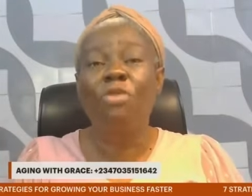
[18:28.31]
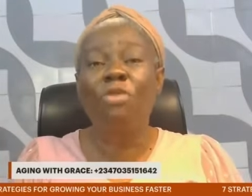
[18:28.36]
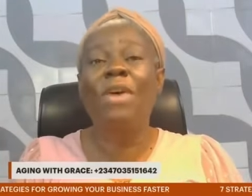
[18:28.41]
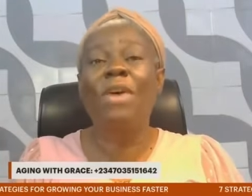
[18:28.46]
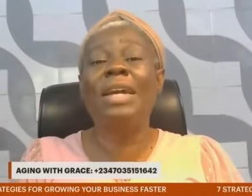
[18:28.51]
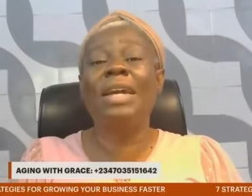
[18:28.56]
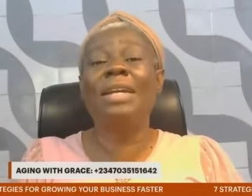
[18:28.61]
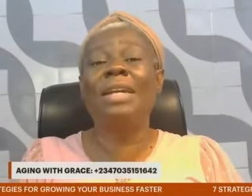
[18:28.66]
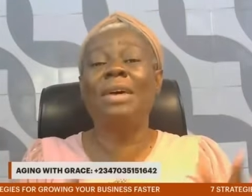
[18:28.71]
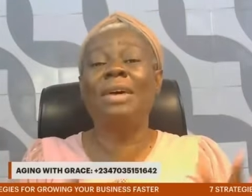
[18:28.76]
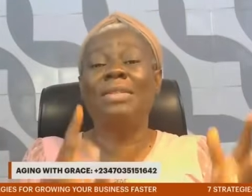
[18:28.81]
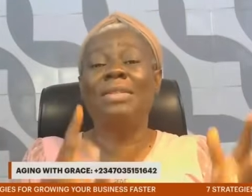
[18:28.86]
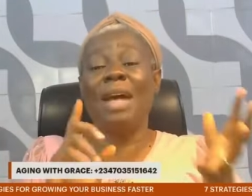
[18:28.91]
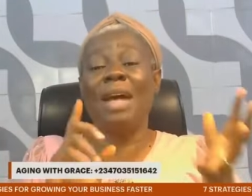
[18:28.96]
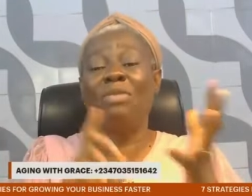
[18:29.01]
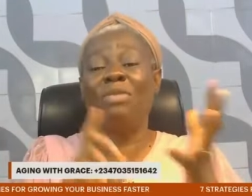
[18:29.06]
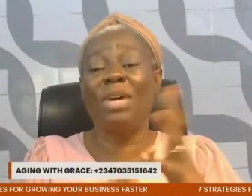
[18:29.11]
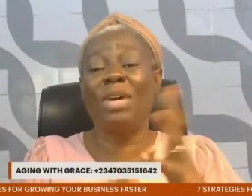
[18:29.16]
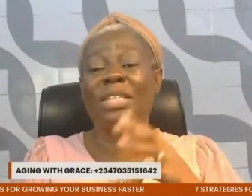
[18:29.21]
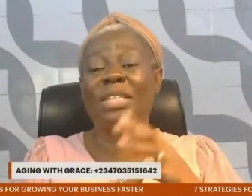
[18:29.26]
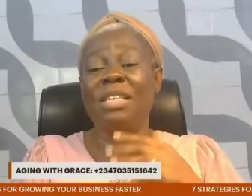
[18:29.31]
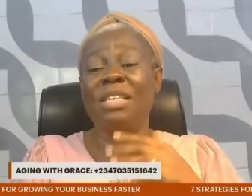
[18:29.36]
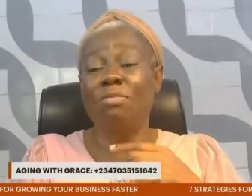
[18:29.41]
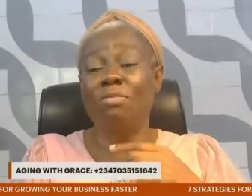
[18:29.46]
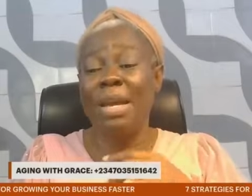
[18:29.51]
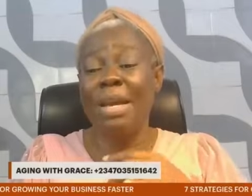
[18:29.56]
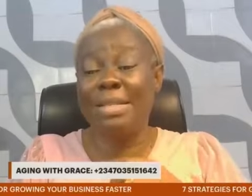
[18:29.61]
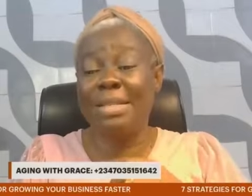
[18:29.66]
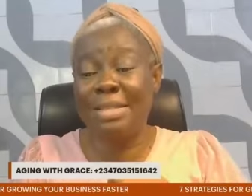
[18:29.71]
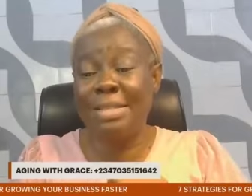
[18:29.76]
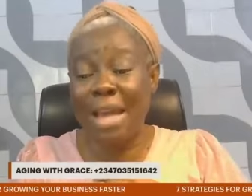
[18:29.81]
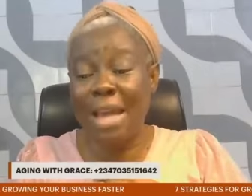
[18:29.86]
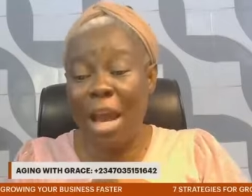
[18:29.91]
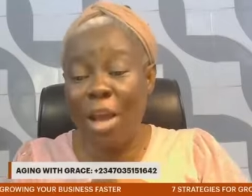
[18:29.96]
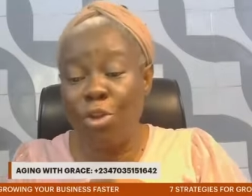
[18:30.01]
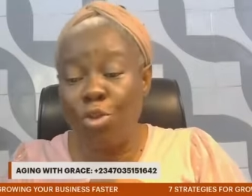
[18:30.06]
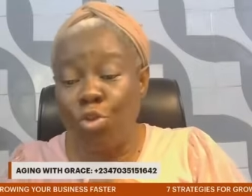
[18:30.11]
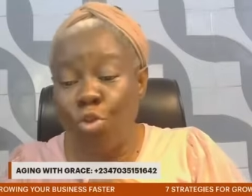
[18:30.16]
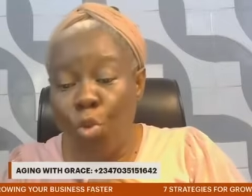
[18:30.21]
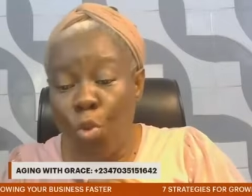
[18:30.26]
find out the advertisements they
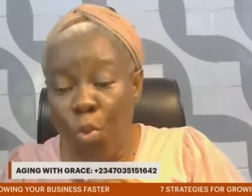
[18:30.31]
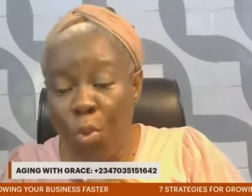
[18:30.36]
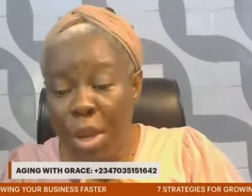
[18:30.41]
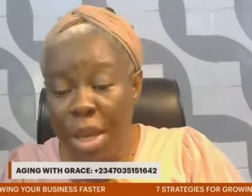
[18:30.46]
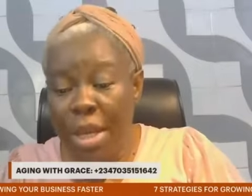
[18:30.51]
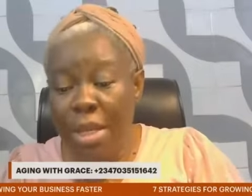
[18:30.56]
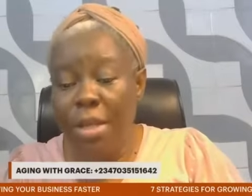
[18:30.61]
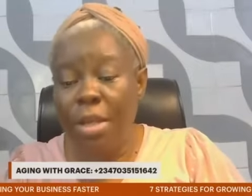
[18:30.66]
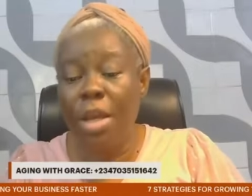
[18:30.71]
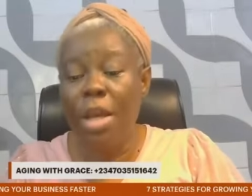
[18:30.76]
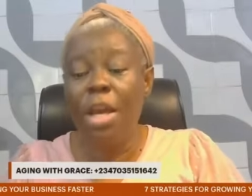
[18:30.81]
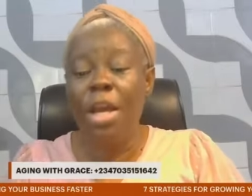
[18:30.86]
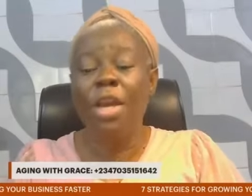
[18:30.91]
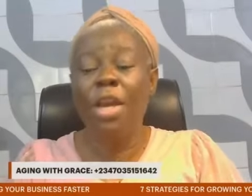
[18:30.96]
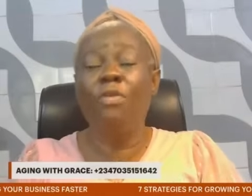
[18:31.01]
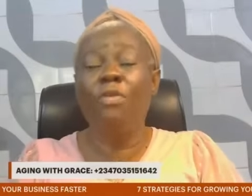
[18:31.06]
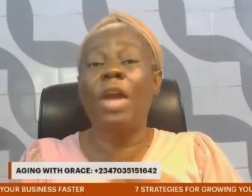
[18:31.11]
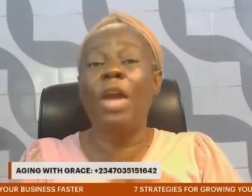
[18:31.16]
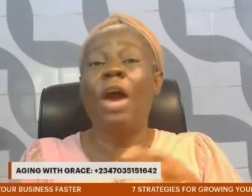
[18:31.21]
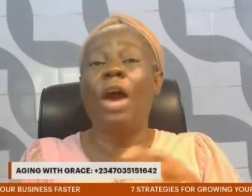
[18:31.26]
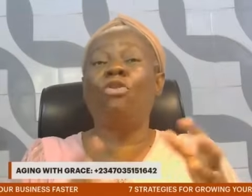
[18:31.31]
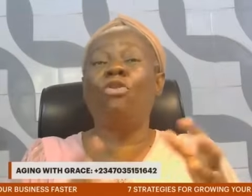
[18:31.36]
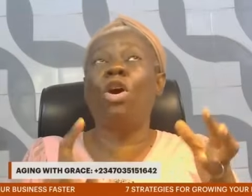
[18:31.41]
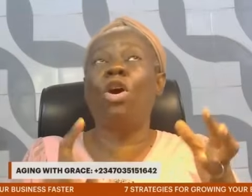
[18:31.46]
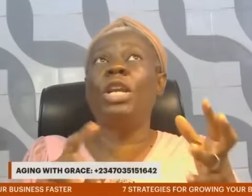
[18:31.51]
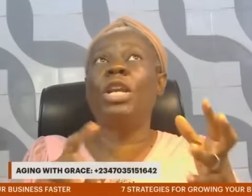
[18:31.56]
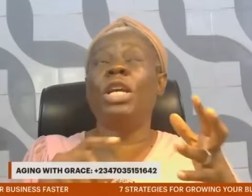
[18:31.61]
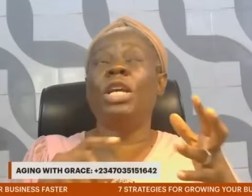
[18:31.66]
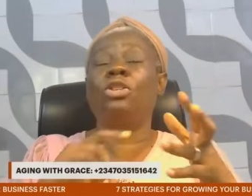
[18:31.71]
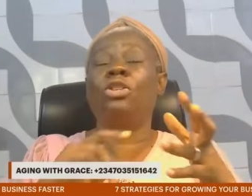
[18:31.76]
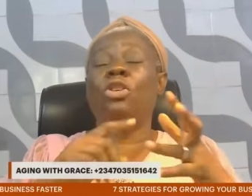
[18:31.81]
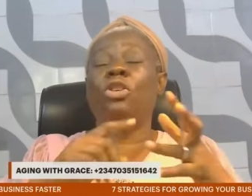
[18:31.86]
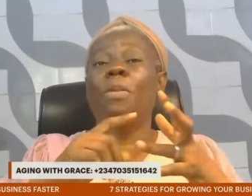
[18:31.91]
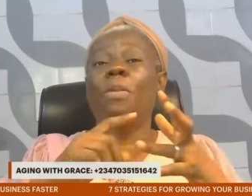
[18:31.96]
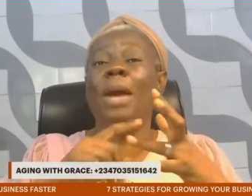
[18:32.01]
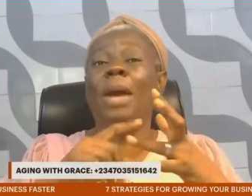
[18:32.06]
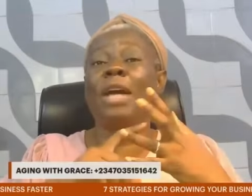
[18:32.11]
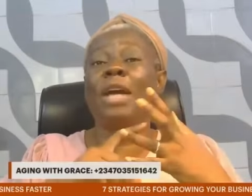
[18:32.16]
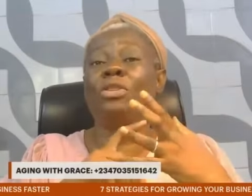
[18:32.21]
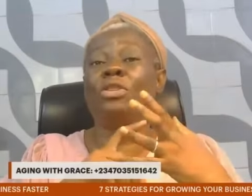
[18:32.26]
are doing if they are running
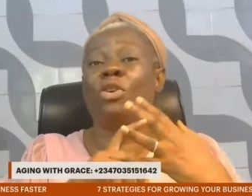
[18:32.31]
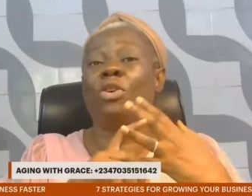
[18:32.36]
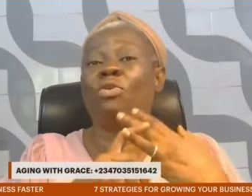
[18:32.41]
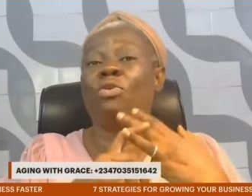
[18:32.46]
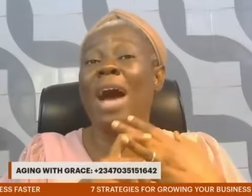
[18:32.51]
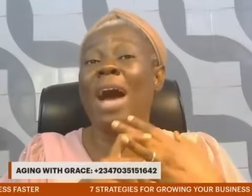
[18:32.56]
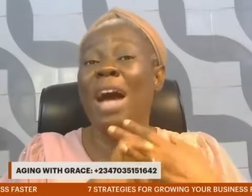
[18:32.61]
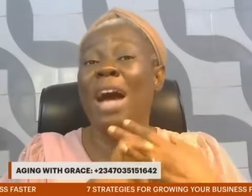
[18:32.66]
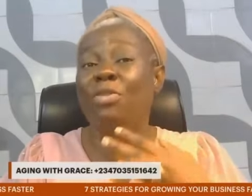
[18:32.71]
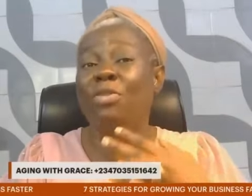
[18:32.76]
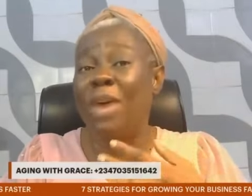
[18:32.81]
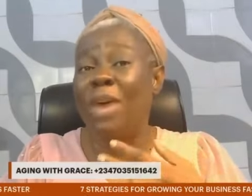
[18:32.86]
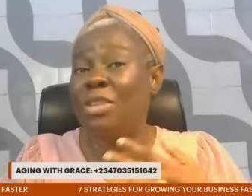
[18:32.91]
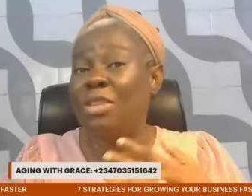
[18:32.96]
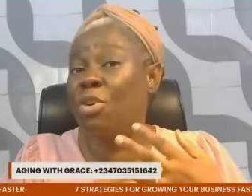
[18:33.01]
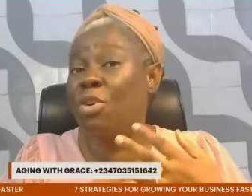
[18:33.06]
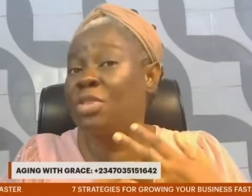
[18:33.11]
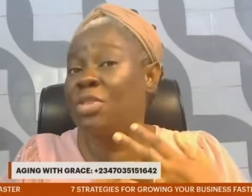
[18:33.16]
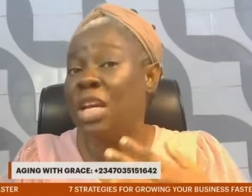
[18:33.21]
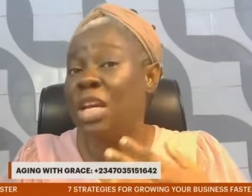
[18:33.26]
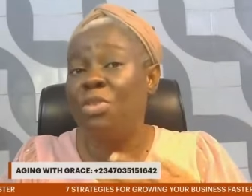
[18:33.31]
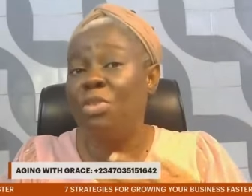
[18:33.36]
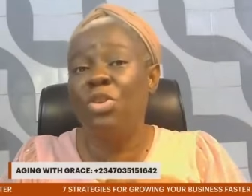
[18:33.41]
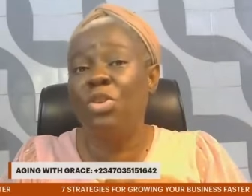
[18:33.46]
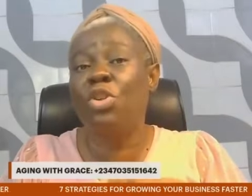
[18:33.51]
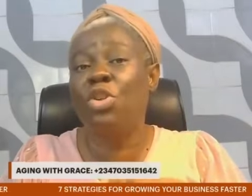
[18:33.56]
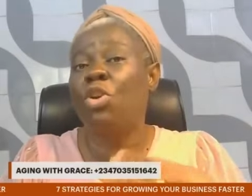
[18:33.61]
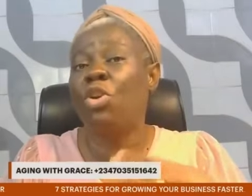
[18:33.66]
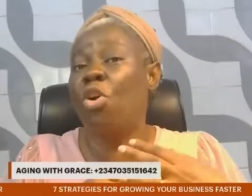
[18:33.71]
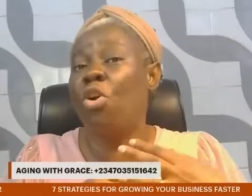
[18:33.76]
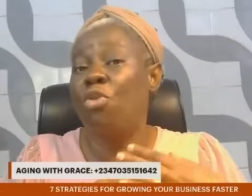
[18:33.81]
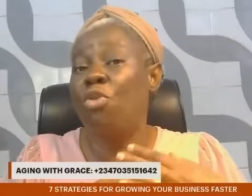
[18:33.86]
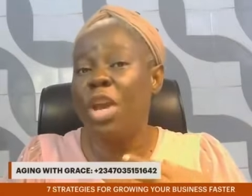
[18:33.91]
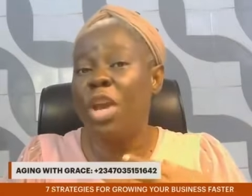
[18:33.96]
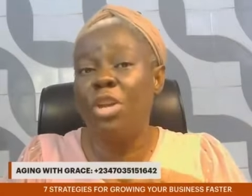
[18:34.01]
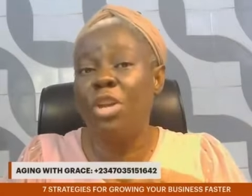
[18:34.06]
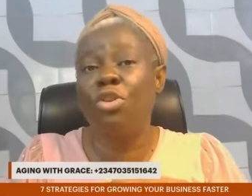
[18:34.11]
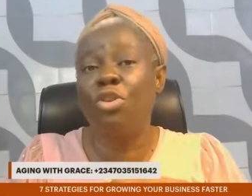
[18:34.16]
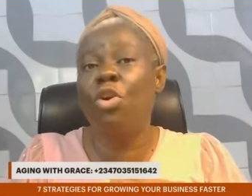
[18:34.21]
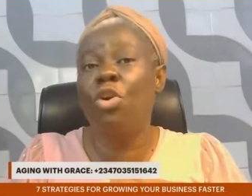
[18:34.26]
some kinds of adverts on television on
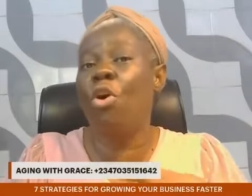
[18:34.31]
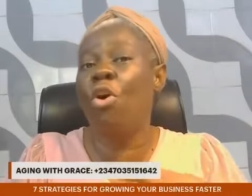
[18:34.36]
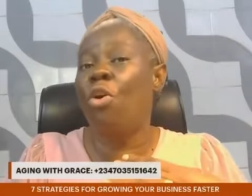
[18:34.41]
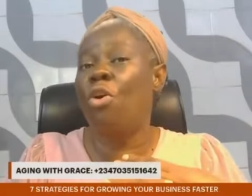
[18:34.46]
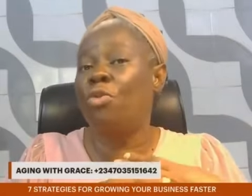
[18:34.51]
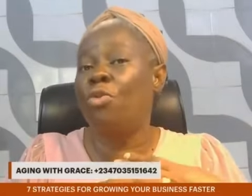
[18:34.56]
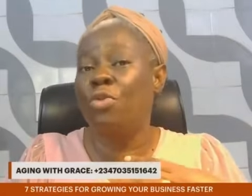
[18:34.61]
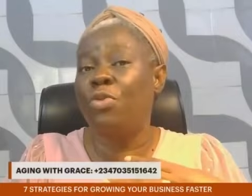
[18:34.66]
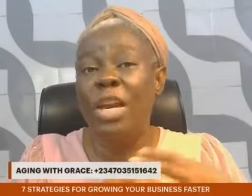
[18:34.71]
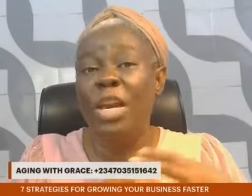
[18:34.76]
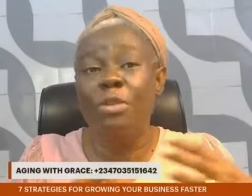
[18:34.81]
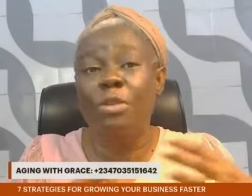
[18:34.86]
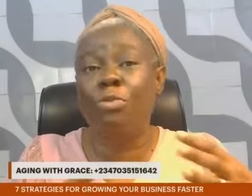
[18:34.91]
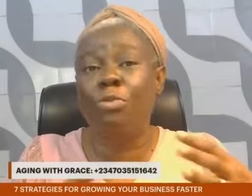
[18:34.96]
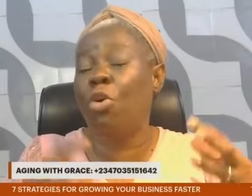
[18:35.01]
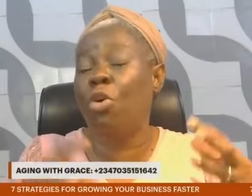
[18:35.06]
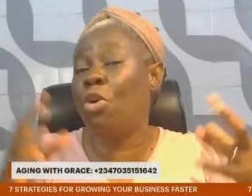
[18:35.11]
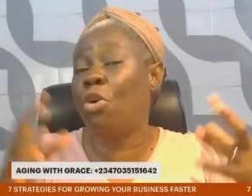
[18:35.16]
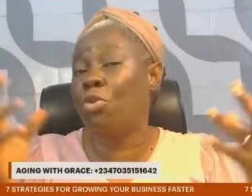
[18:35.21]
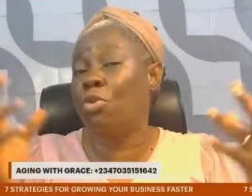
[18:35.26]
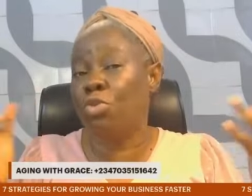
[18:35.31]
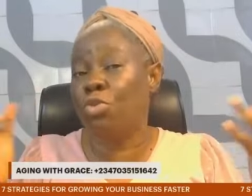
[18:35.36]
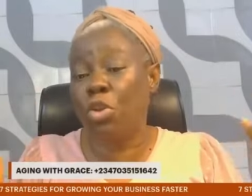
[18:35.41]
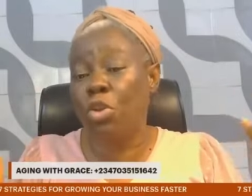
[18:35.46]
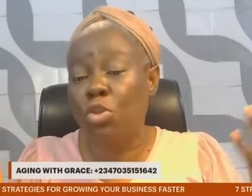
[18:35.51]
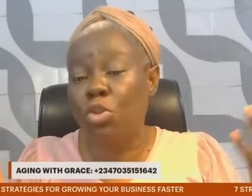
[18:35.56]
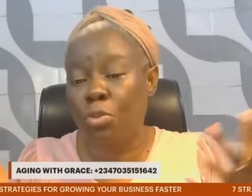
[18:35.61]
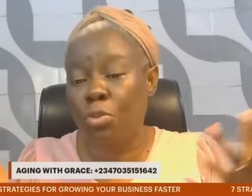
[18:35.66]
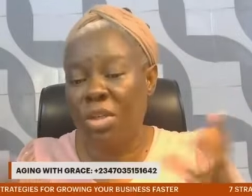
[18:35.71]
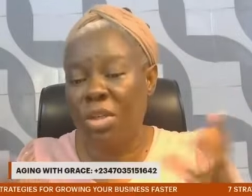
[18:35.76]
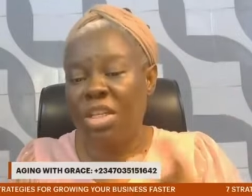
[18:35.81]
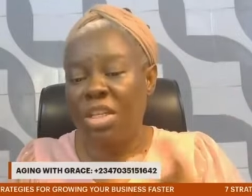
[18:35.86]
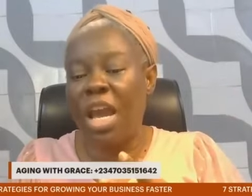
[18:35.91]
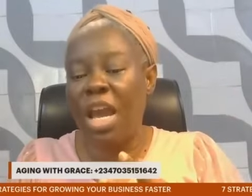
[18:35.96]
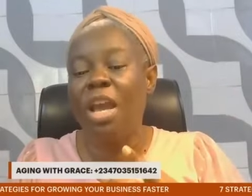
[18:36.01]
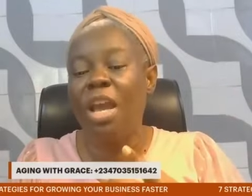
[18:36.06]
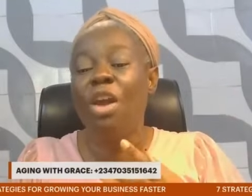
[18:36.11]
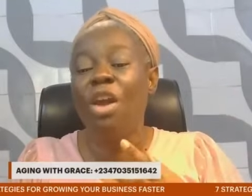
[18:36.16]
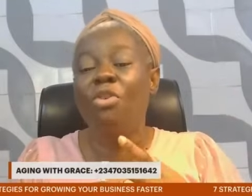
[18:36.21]
radio on facebook on social media